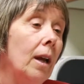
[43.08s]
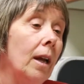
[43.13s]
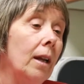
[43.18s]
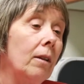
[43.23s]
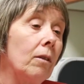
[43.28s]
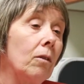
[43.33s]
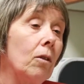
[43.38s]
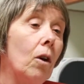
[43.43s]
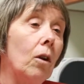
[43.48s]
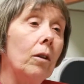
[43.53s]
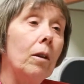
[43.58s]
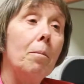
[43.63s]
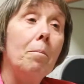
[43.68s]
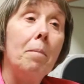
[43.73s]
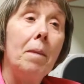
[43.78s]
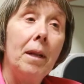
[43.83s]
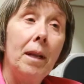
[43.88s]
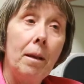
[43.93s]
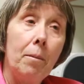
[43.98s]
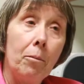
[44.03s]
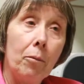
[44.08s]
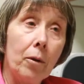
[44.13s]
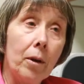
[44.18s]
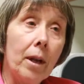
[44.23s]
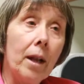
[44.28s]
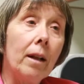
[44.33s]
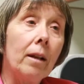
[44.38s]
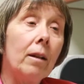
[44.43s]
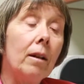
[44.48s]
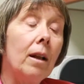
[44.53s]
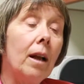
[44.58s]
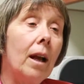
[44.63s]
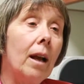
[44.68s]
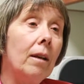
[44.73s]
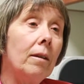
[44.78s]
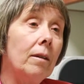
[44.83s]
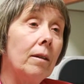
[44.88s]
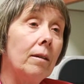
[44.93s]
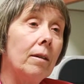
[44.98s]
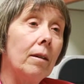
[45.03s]
and it's called a mini prenatal
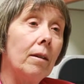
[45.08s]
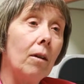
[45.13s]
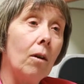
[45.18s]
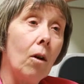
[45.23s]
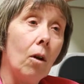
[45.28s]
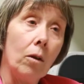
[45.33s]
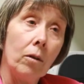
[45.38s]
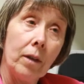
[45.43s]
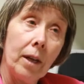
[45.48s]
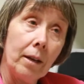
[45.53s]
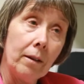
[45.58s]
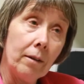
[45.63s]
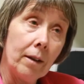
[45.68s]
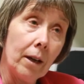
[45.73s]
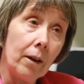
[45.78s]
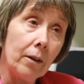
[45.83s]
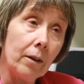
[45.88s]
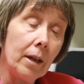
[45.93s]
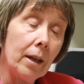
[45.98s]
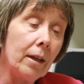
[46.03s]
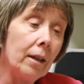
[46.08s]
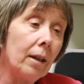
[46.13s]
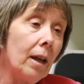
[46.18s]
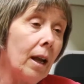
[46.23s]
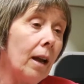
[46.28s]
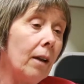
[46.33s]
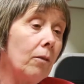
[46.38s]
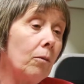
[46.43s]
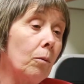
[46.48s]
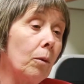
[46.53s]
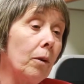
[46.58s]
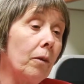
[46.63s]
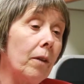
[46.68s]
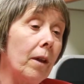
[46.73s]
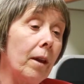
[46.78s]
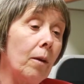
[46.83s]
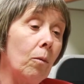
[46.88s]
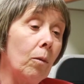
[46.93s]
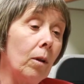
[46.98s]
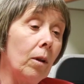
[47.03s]
class. It's an all-day Saturday class where
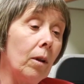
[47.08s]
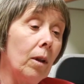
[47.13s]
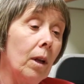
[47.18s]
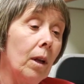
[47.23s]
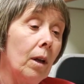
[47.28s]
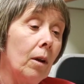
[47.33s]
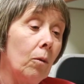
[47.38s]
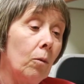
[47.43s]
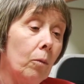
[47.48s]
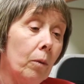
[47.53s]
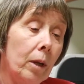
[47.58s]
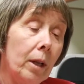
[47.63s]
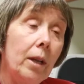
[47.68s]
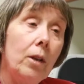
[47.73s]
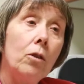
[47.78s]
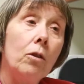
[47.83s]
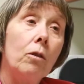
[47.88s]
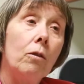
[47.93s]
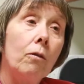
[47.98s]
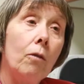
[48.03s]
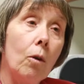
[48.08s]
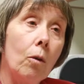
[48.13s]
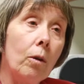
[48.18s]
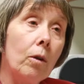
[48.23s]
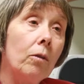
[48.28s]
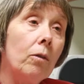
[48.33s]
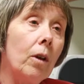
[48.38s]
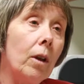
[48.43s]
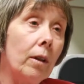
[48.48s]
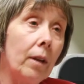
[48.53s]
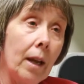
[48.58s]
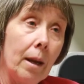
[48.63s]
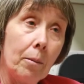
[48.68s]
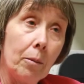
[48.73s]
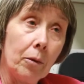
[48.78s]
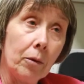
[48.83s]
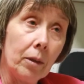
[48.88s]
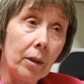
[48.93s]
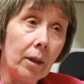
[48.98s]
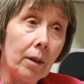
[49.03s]
they will really just focus on
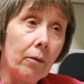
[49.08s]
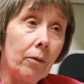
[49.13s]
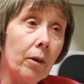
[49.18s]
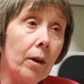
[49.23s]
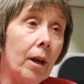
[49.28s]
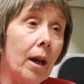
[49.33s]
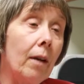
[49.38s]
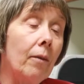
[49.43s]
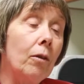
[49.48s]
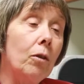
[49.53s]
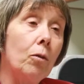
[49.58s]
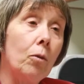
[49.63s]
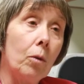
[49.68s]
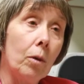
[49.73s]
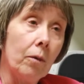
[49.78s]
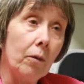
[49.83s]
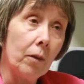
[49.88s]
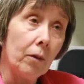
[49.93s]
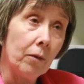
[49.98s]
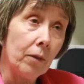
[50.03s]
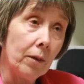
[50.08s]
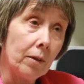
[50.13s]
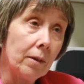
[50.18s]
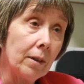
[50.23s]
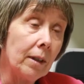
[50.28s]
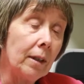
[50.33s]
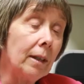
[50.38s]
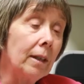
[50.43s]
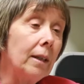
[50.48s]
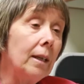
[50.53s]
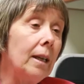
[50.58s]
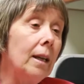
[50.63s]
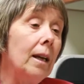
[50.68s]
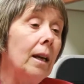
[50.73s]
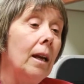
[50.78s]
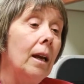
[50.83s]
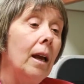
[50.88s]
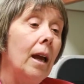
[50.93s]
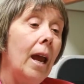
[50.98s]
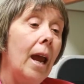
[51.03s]
labor and delivery, have a tour of the facility,
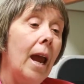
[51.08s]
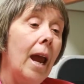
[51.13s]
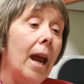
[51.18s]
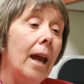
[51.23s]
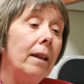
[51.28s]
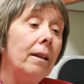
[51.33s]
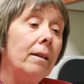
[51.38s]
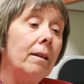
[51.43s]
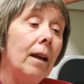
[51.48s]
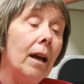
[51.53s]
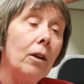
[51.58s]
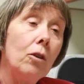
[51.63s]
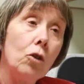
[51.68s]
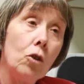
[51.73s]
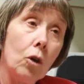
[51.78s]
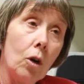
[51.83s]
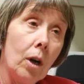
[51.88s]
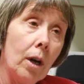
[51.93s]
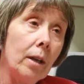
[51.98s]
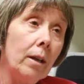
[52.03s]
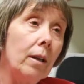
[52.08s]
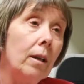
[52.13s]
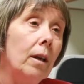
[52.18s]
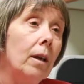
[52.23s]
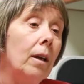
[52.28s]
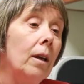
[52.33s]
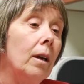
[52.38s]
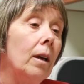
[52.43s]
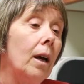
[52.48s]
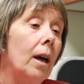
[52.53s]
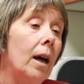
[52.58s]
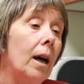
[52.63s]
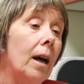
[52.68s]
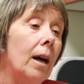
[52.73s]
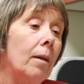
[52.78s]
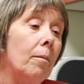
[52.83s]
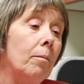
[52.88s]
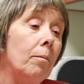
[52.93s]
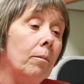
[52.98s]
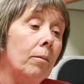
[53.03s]
and touch on
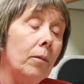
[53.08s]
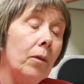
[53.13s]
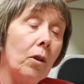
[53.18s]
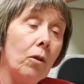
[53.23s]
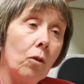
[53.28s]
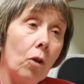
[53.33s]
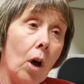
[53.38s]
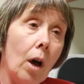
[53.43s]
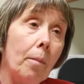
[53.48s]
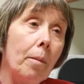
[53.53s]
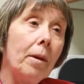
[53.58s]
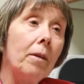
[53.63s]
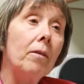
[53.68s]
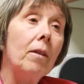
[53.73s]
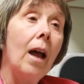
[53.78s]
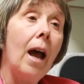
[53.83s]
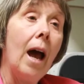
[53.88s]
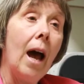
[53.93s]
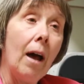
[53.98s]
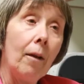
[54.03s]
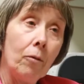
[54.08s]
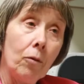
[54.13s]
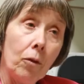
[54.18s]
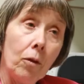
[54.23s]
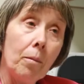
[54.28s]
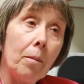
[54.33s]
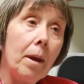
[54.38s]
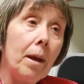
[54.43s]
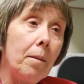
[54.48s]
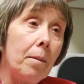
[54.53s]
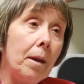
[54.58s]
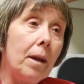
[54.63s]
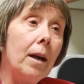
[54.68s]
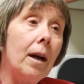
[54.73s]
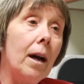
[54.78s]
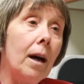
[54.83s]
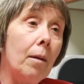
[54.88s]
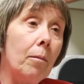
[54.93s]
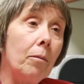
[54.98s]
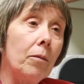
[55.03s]
the topics after the baby
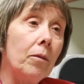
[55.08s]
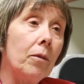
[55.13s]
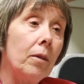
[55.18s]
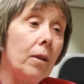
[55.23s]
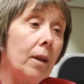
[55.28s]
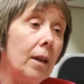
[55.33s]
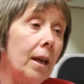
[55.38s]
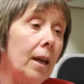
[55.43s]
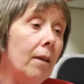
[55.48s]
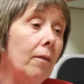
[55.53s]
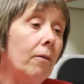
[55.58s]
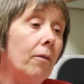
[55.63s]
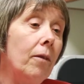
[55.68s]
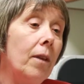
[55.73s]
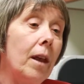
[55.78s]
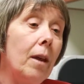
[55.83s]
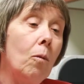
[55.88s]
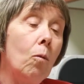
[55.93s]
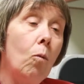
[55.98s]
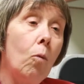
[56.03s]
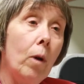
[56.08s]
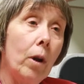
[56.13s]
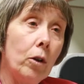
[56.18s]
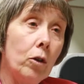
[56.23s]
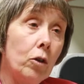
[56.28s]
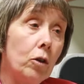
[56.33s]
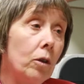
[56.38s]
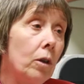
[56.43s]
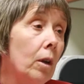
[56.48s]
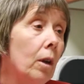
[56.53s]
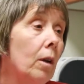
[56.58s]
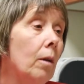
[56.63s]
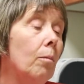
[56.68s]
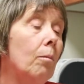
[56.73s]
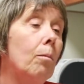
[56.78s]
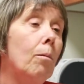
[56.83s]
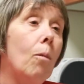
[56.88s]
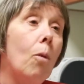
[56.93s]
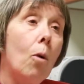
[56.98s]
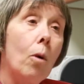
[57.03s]
comes. If they wish
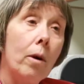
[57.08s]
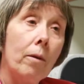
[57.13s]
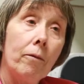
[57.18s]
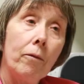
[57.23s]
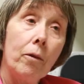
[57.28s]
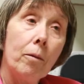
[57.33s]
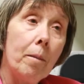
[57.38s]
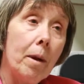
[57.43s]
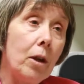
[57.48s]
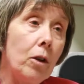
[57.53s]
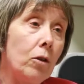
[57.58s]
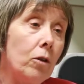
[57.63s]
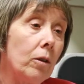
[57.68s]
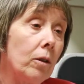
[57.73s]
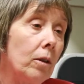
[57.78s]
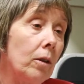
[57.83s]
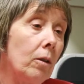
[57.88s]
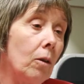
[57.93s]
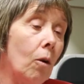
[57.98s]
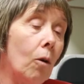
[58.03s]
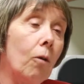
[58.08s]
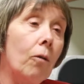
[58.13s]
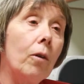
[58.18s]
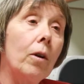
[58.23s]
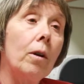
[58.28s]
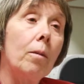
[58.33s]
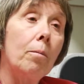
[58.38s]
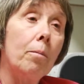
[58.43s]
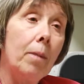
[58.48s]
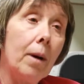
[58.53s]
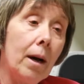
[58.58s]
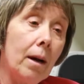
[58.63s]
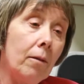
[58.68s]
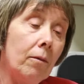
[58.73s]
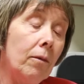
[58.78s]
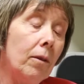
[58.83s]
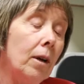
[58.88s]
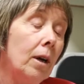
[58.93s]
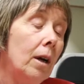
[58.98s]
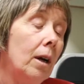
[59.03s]
more information over and
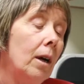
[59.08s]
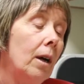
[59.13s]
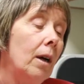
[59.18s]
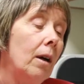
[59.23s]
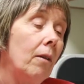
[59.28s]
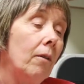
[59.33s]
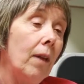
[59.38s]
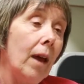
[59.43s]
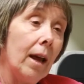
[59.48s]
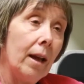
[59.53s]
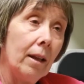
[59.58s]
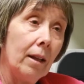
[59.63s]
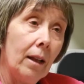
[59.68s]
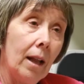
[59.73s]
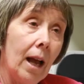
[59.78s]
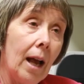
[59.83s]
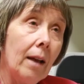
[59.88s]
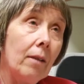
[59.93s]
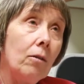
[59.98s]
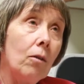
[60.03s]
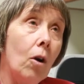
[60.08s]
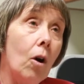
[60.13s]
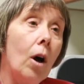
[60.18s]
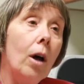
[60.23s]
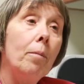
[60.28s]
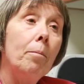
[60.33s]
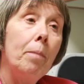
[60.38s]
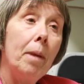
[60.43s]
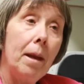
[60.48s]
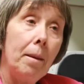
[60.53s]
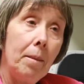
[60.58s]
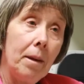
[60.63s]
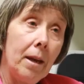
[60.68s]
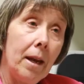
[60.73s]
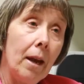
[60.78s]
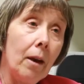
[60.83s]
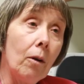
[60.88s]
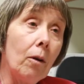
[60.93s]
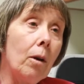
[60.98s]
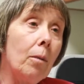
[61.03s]
above that class on baby
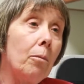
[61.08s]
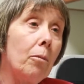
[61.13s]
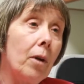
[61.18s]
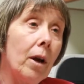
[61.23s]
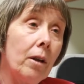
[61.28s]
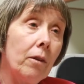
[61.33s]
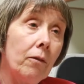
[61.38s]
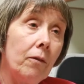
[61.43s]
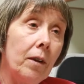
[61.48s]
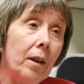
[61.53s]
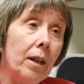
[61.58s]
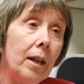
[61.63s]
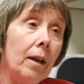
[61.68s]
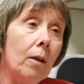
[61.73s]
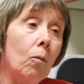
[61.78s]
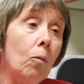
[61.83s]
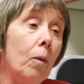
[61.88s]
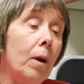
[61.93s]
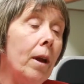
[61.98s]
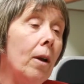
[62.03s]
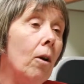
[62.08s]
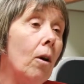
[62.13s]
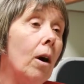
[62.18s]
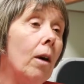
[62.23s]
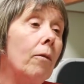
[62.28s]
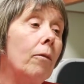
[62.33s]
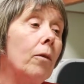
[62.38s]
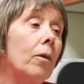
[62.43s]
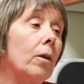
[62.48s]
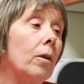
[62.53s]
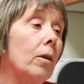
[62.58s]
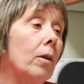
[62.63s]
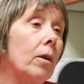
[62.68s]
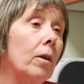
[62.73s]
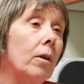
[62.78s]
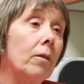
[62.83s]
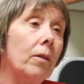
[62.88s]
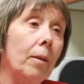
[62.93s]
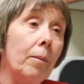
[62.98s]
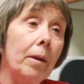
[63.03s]
care or breastfeeding, we offer
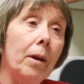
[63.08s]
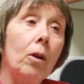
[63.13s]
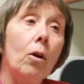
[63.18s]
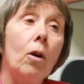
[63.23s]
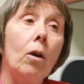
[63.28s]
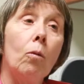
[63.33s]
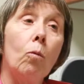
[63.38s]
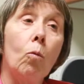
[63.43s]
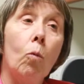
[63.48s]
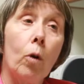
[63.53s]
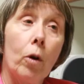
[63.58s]
something called